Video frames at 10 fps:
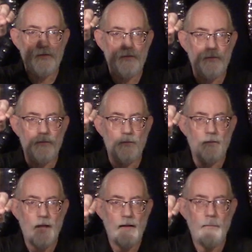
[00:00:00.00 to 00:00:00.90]
to
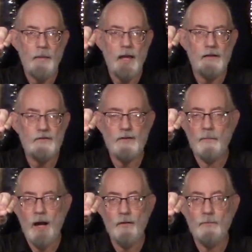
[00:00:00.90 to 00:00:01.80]
kind of balance
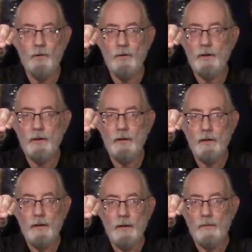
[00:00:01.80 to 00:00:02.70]
them out more,
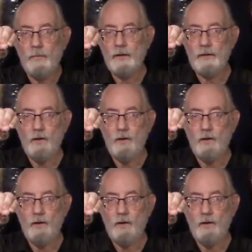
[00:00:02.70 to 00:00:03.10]
bring the